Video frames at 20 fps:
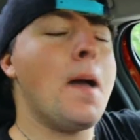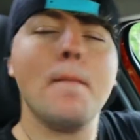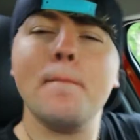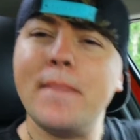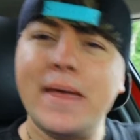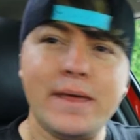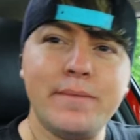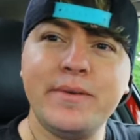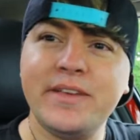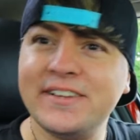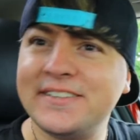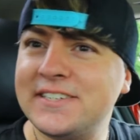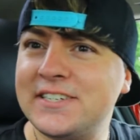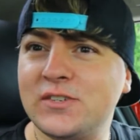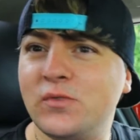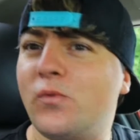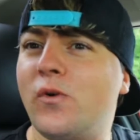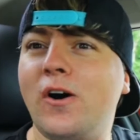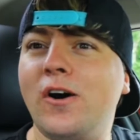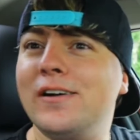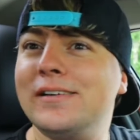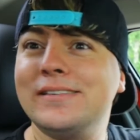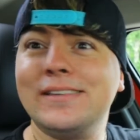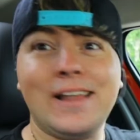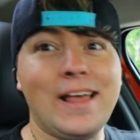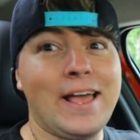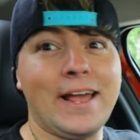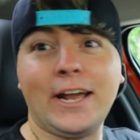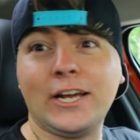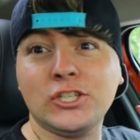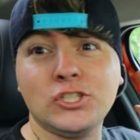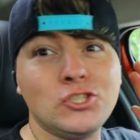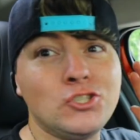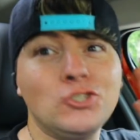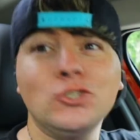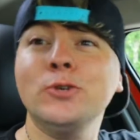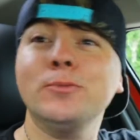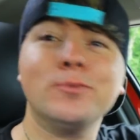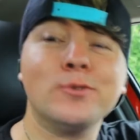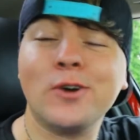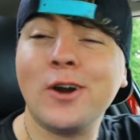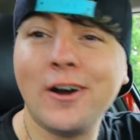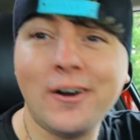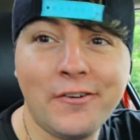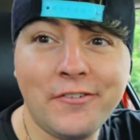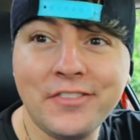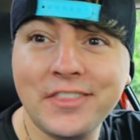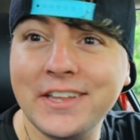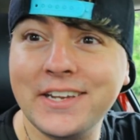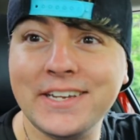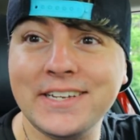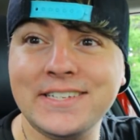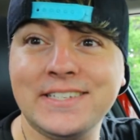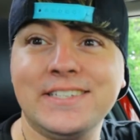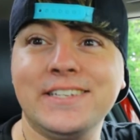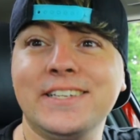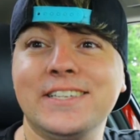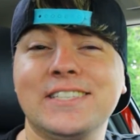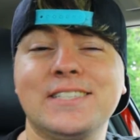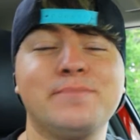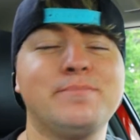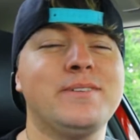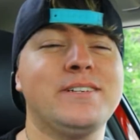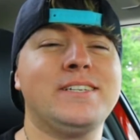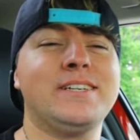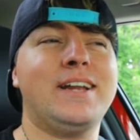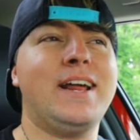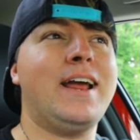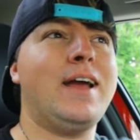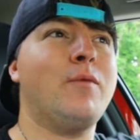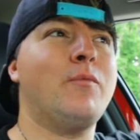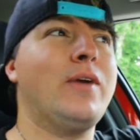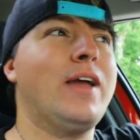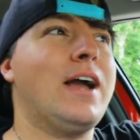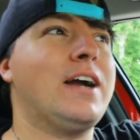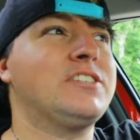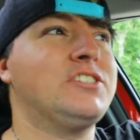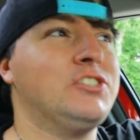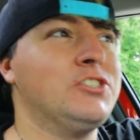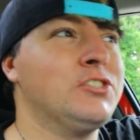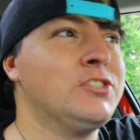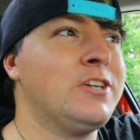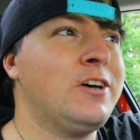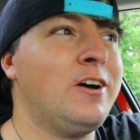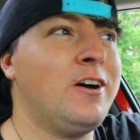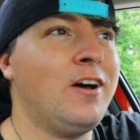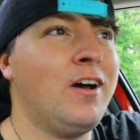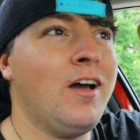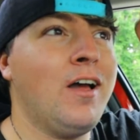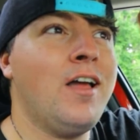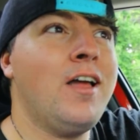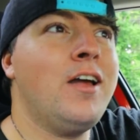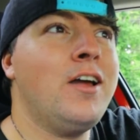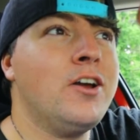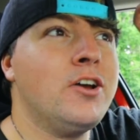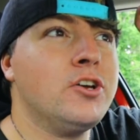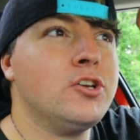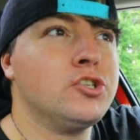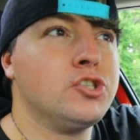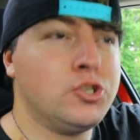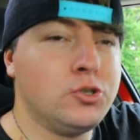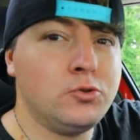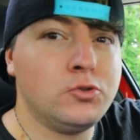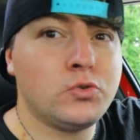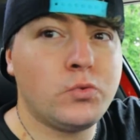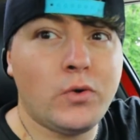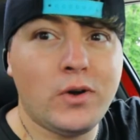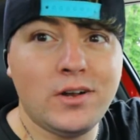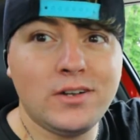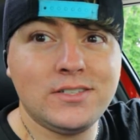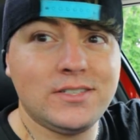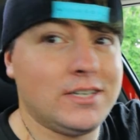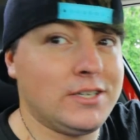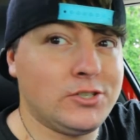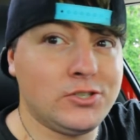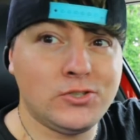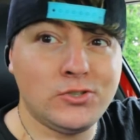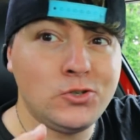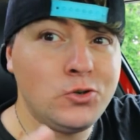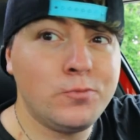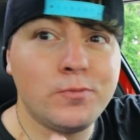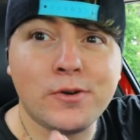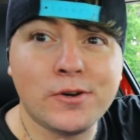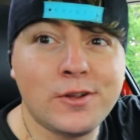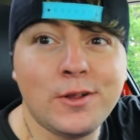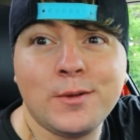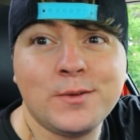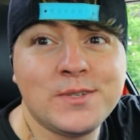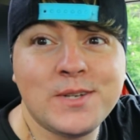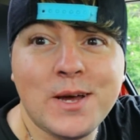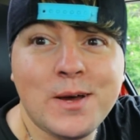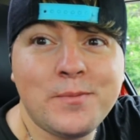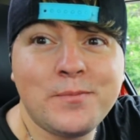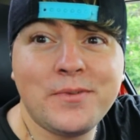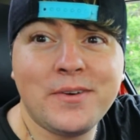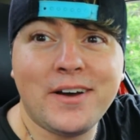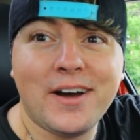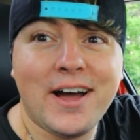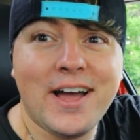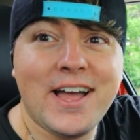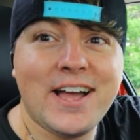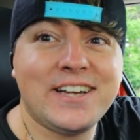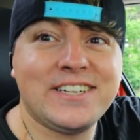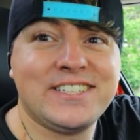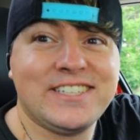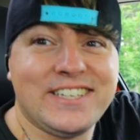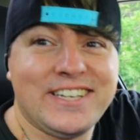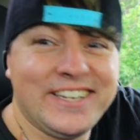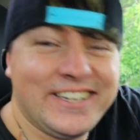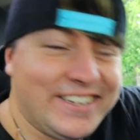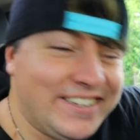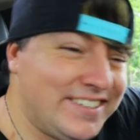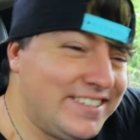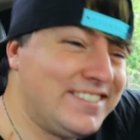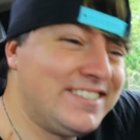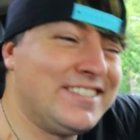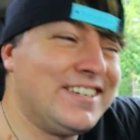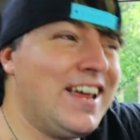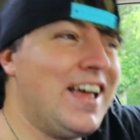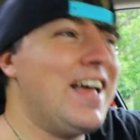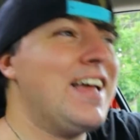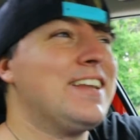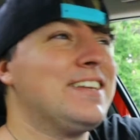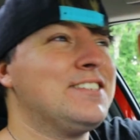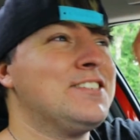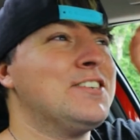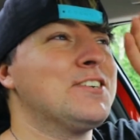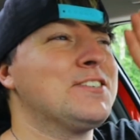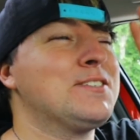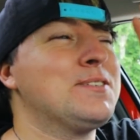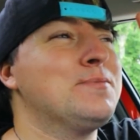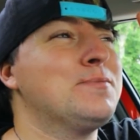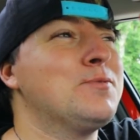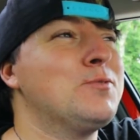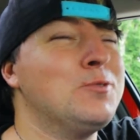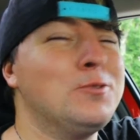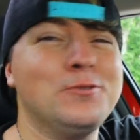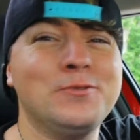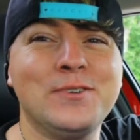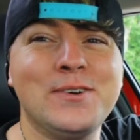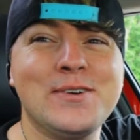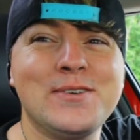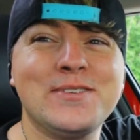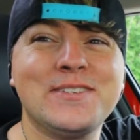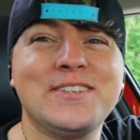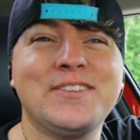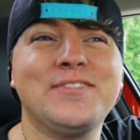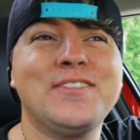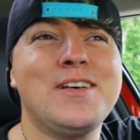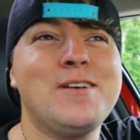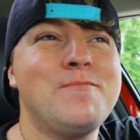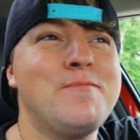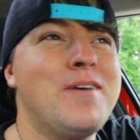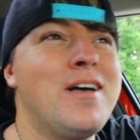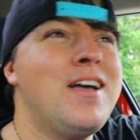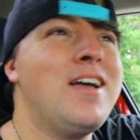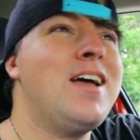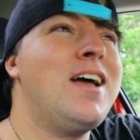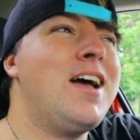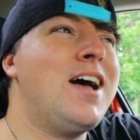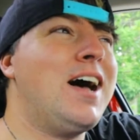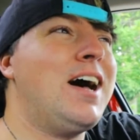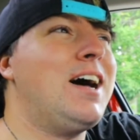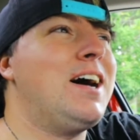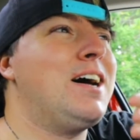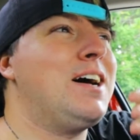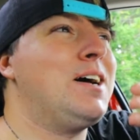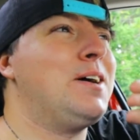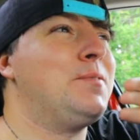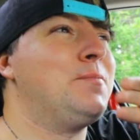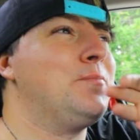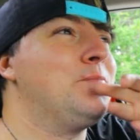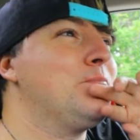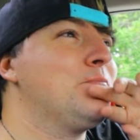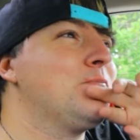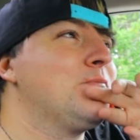maybe a swan, super off in the distance. But today, we actually saw 2 swans, super close up. I actually took some cool photos of them. Kind